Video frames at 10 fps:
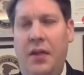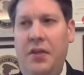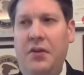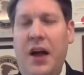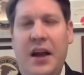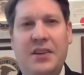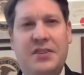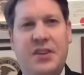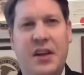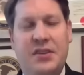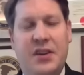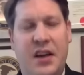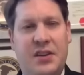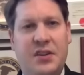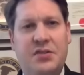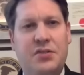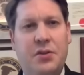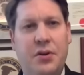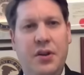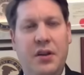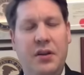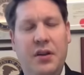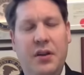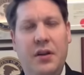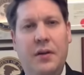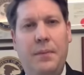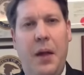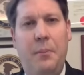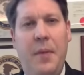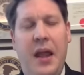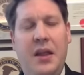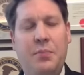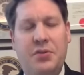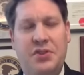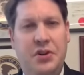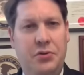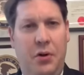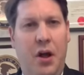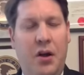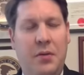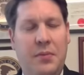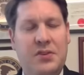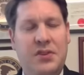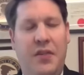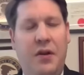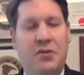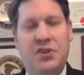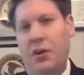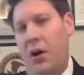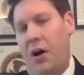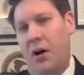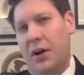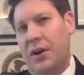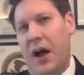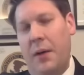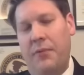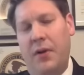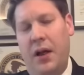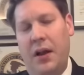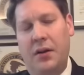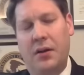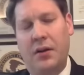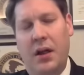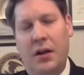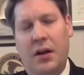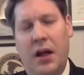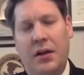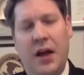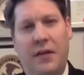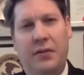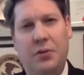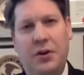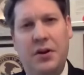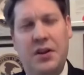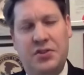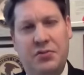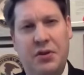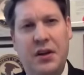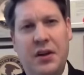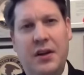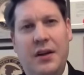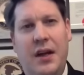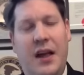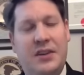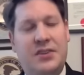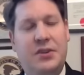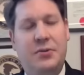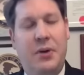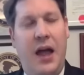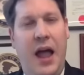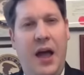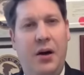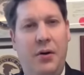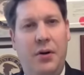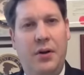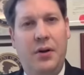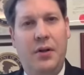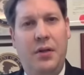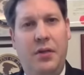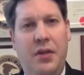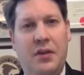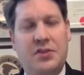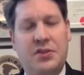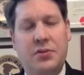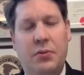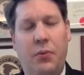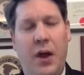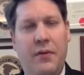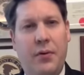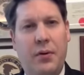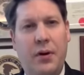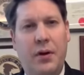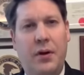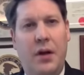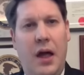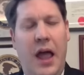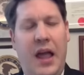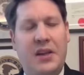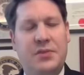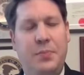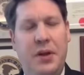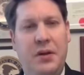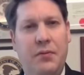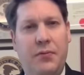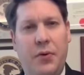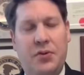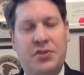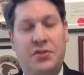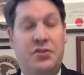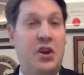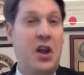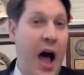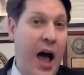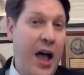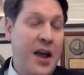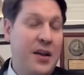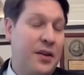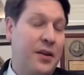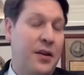the United States has asserted many procedural arguments, and there is a long and convoluted history as to how this waiver has been first denied,